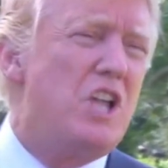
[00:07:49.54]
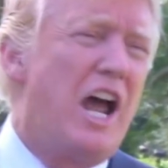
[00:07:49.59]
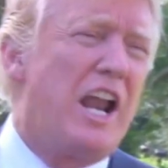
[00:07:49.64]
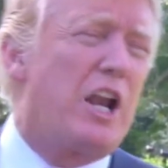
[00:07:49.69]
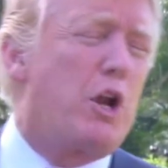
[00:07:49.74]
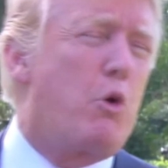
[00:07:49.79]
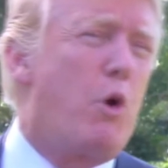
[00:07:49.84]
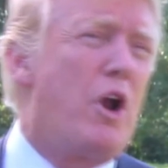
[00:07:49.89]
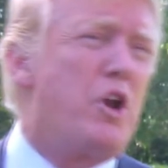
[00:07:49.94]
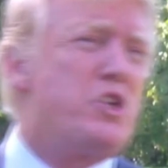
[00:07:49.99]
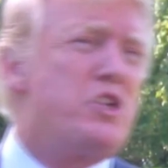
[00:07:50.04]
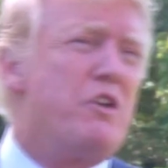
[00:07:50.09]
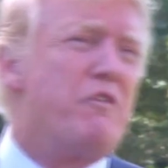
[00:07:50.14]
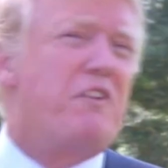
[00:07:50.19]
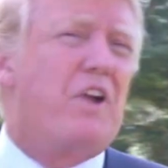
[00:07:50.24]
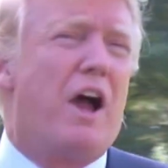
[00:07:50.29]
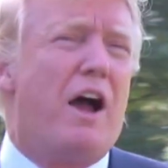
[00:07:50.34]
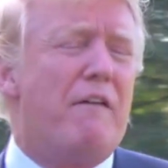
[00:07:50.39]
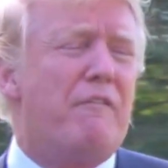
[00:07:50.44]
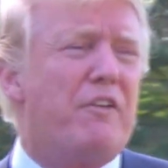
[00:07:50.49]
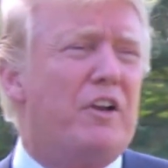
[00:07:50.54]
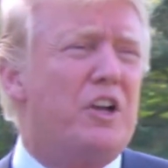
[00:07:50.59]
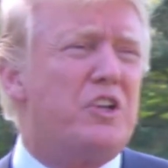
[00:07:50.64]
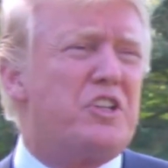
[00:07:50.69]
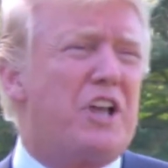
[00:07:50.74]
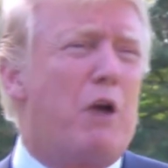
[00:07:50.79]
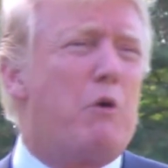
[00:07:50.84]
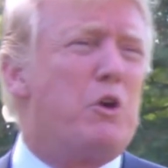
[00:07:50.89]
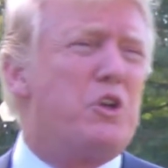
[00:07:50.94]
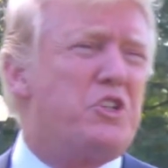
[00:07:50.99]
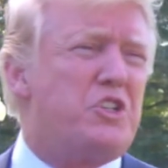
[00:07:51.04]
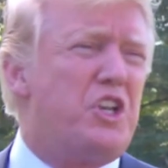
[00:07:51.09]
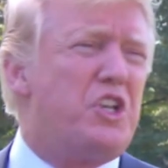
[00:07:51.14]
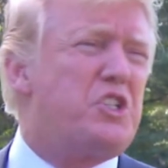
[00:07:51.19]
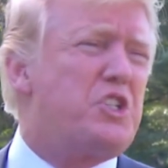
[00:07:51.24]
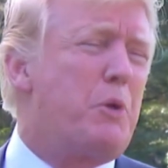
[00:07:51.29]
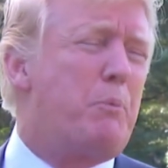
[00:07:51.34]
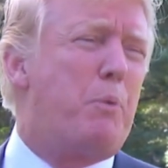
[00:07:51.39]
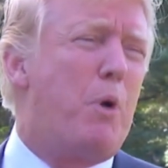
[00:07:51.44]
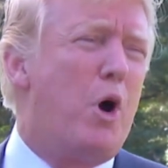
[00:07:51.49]
Not a question of confidence. I was
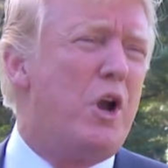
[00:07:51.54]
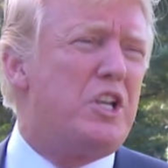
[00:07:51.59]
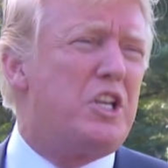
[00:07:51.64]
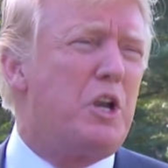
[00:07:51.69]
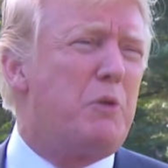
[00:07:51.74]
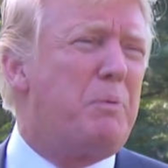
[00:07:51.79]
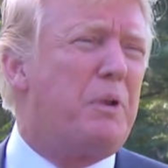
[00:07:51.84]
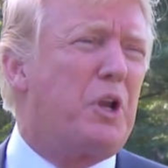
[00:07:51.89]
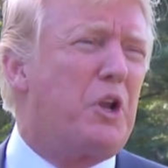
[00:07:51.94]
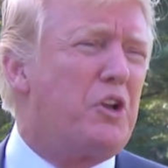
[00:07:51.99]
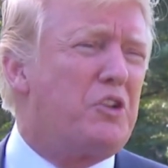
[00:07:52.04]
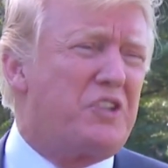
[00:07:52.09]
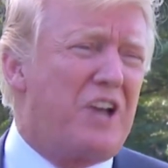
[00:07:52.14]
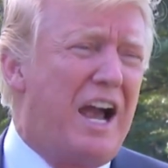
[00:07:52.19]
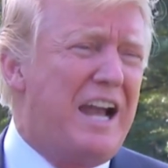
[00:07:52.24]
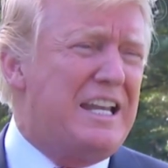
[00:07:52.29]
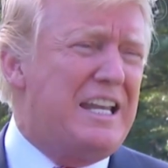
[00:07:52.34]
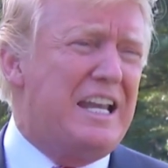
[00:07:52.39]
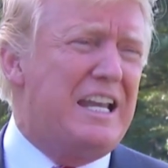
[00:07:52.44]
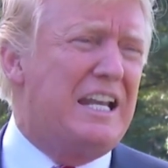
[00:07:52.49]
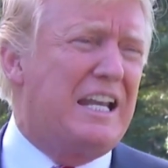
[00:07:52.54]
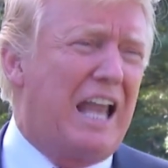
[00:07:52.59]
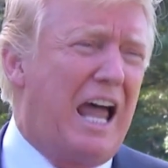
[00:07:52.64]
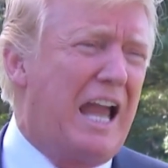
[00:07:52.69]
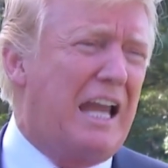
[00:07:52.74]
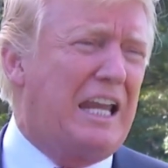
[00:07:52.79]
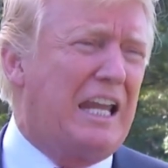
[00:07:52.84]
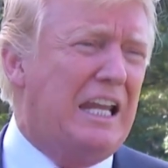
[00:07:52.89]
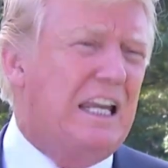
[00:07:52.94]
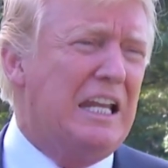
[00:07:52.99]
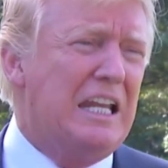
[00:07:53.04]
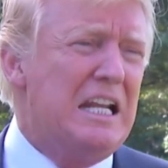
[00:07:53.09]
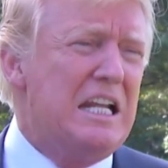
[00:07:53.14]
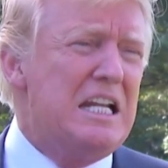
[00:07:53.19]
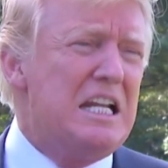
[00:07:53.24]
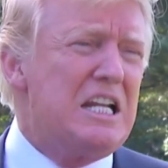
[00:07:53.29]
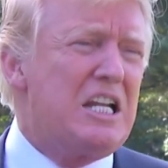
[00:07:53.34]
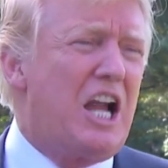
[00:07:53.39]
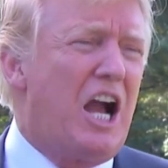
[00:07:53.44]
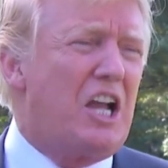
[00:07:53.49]
disappointed because I didn't like it,
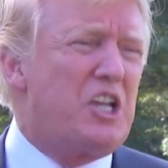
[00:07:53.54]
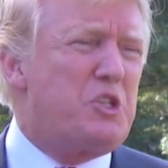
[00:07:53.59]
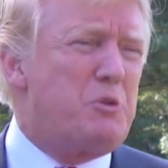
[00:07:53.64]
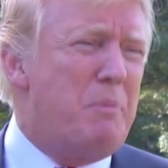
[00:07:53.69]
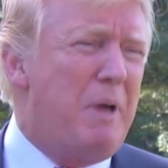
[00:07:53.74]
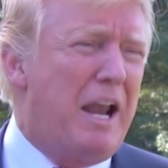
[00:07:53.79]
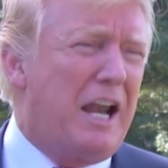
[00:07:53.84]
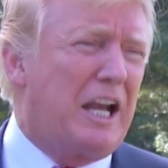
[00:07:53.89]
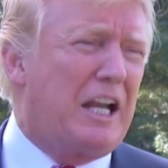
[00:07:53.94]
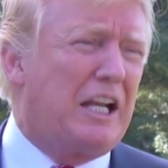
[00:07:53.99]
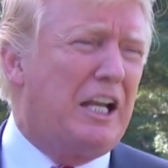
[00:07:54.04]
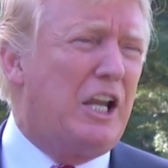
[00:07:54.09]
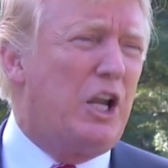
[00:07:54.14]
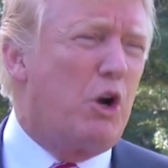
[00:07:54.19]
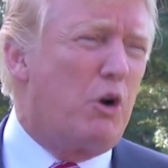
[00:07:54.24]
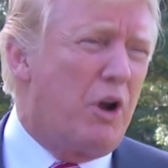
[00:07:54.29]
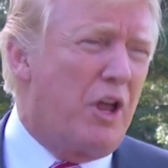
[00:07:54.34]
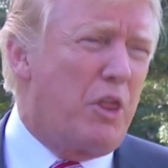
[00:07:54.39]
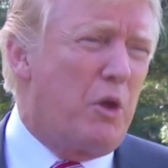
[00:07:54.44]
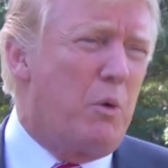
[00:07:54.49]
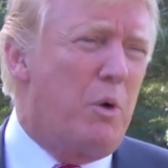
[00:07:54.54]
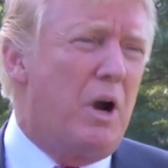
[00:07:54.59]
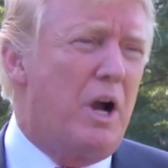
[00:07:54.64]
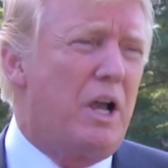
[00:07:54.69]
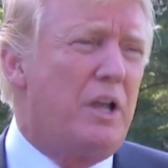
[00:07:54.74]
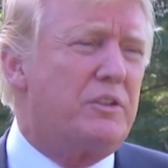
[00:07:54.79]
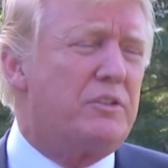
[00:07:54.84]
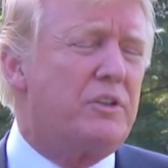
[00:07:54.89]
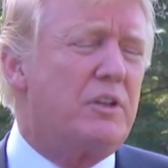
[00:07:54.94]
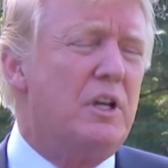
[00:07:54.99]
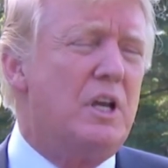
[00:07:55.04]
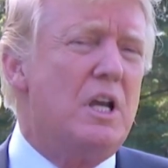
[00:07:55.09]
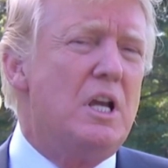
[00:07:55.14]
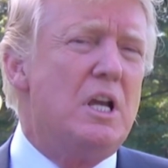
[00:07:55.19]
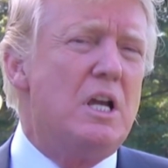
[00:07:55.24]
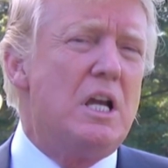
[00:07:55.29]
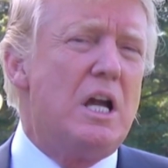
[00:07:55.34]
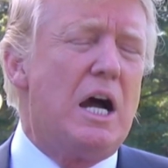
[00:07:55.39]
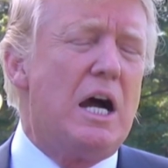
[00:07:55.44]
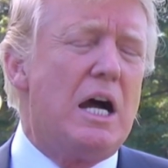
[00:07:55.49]
cosmetically or otherwise.
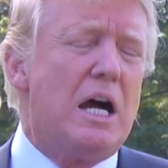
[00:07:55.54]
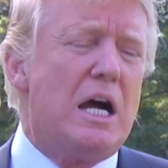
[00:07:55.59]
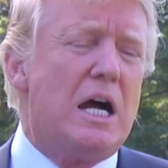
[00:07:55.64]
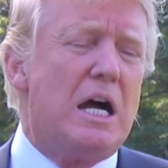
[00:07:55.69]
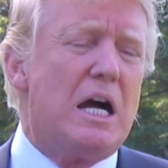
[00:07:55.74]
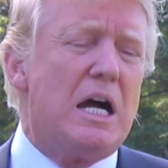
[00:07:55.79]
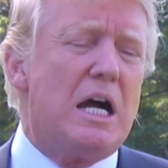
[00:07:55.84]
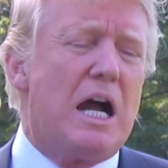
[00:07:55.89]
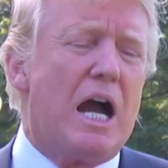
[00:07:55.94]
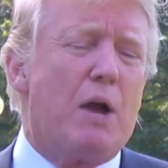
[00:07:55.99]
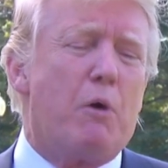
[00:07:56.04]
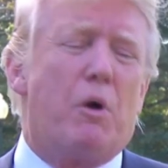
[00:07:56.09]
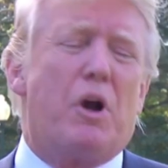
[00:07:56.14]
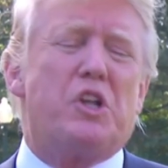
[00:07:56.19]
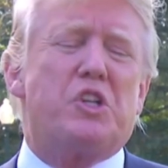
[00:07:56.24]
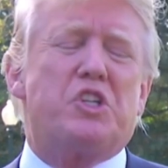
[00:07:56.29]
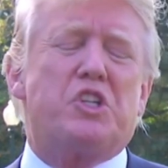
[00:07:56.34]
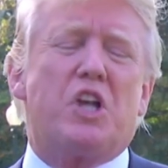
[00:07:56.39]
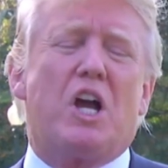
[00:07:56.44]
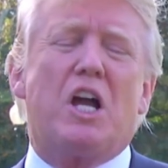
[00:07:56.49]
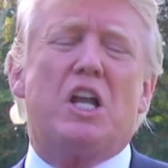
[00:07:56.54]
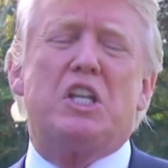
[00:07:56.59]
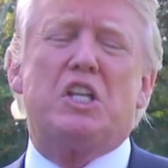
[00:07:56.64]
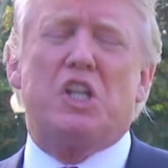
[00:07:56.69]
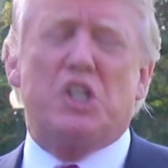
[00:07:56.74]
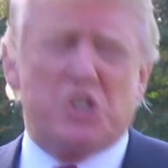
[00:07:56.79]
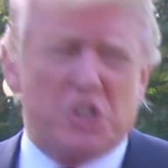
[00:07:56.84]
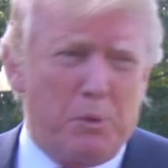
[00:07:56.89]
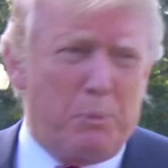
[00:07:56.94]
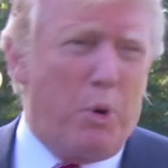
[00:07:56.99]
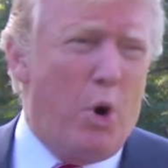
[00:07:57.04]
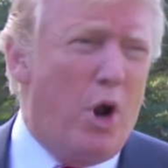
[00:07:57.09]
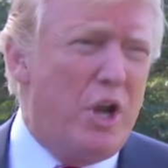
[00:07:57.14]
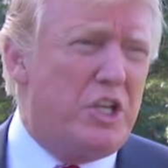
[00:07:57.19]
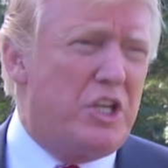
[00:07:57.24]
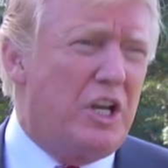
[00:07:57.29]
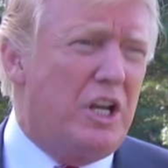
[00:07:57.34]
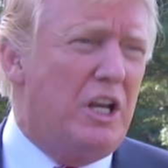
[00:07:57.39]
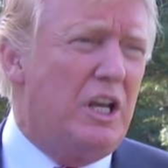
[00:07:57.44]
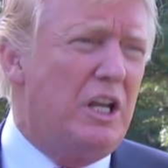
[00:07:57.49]
Uh, I was
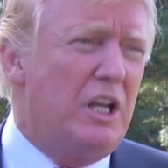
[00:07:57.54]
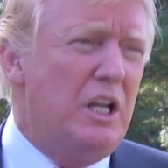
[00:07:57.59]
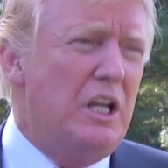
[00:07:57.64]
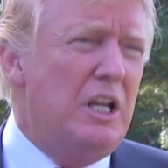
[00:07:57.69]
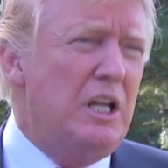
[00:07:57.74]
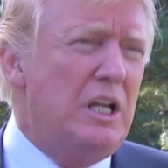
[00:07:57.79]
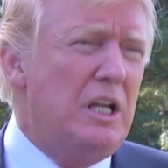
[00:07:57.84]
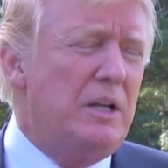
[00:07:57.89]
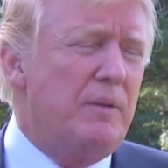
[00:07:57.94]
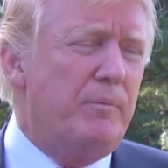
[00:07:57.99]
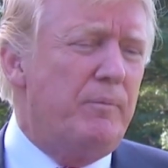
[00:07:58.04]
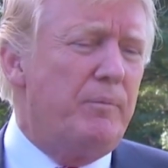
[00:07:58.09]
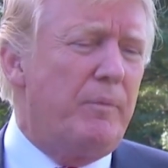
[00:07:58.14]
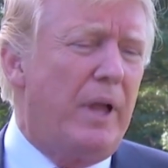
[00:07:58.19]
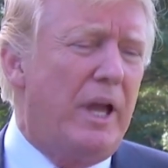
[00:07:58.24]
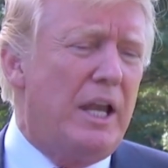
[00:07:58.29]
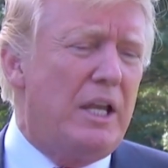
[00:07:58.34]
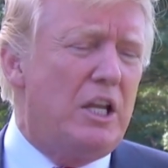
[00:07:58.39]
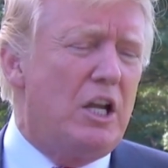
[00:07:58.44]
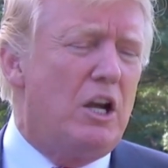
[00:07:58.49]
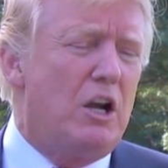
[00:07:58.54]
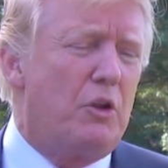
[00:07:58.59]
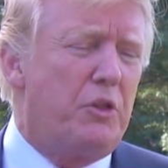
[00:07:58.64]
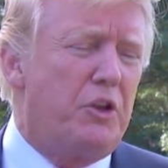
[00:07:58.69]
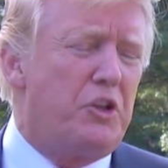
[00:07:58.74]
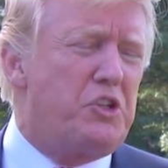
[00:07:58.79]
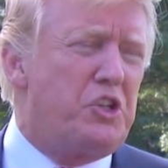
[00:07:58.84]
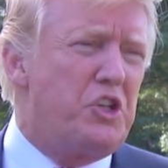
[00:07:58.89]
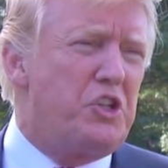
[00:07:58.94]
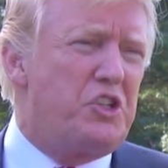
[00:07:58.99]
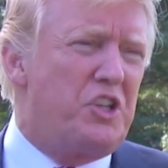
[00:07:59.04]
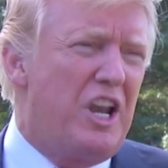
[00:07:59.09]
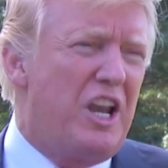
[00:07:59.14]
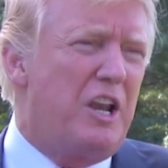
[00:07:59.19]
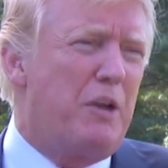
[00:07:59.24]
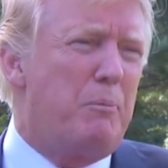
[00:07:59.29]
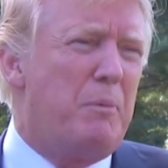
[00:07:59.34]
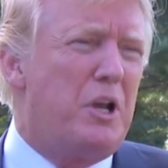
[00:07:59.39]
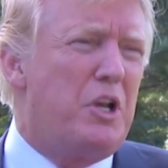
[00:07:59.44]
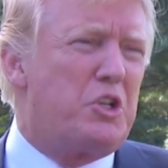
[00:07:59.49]
disappointed. And you know, this is
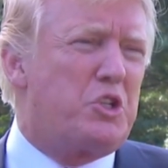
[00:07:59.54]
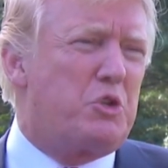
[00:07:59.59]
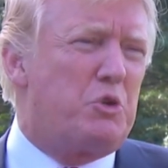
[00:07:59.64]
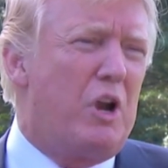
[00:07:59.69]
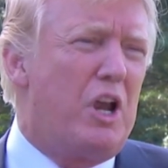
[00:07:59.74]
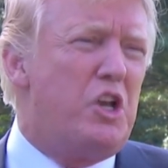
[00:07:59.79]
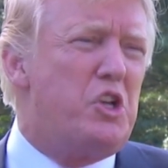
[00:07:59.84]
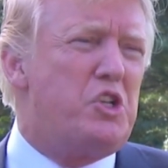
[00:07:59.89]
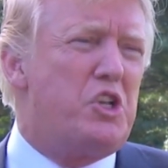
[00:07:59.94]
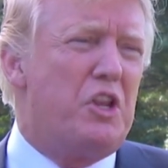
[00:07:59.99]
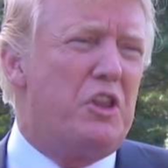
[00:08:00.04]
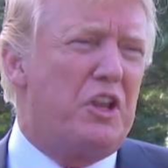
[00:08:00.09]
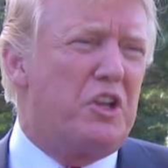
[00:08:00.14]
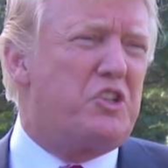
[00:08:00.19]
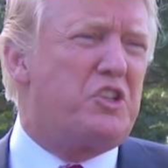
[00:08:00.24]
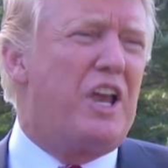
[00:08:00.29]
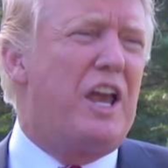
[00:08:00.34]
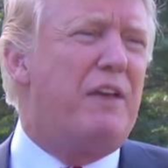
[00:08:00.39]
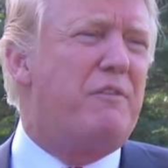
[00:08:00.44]
an administration that